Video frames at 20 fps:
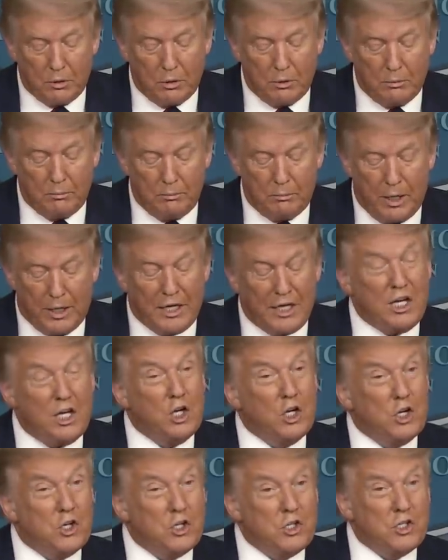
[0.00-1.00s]
uh, by
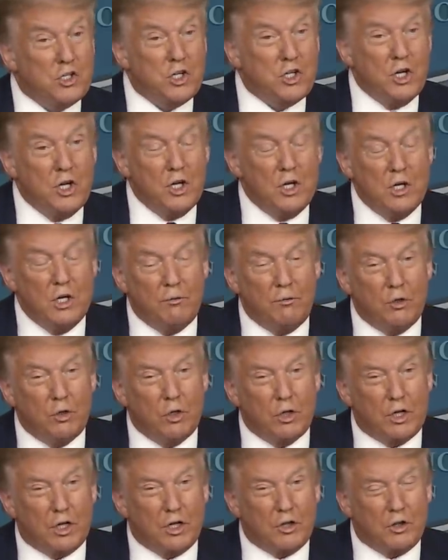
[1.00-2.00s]
years
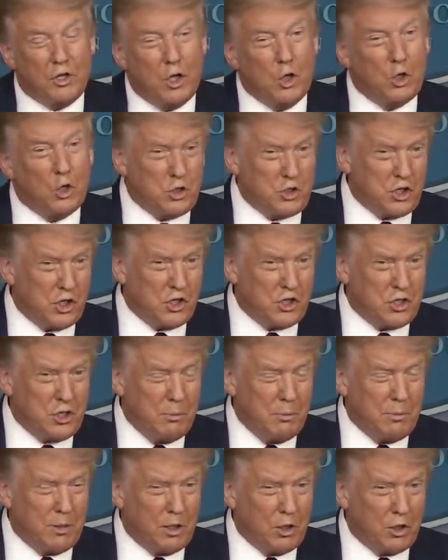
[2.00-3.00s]
you look at the old
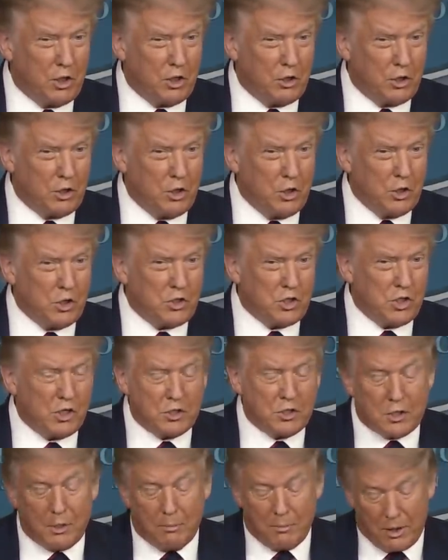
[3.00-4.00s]
system and look at the new
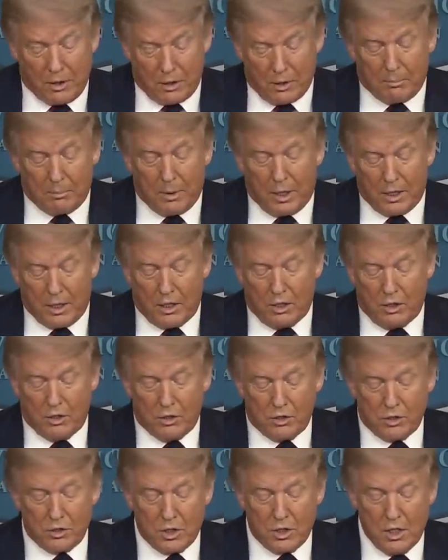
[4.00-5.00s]
system, I think by
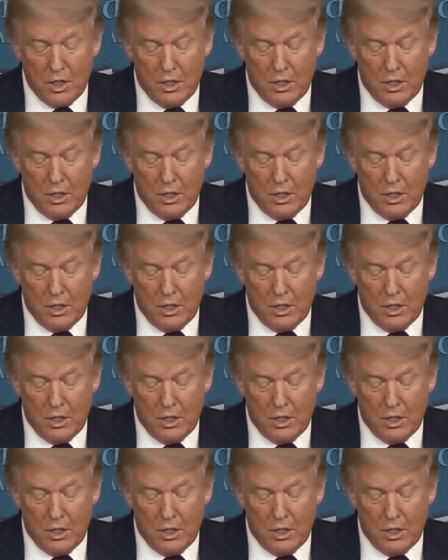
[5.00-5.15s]
years.